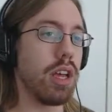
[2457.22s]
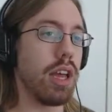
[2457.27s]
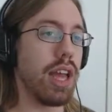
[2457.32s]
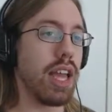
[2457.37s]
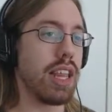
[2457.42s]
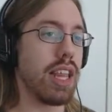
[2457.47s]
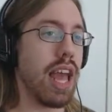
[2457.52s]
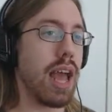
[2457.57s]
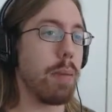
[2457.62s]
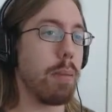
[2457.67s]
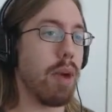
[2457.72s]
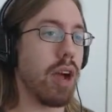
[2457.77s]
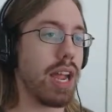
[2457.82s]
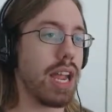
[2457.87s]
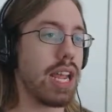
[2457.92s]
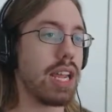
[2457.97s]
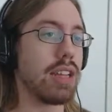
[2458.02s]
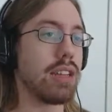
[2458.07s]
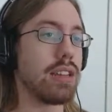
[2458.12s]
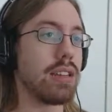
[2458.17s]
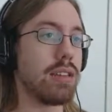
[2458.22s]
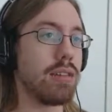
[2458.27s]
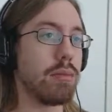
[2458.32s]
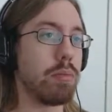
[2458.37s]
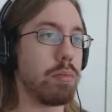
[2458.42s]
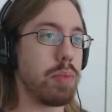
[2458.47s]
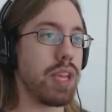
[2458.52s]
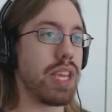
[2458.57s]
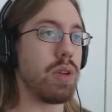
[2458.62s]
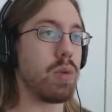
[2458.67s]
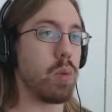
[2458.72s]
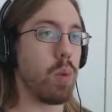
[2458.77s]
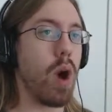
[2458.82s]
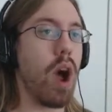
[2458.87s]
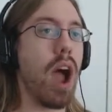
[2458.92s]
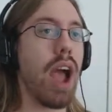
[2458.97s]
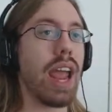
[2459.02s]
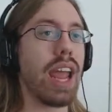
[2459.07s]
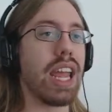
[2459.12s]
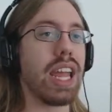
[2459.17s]
and that might be
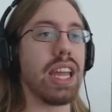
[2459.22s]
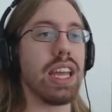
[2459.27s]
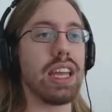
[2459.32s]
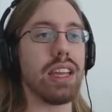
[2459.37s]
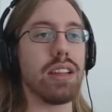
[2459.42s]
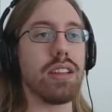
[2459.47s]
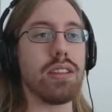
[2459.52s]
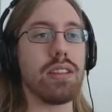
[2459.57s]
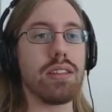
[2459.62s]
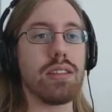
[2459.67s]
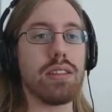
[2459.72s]
why it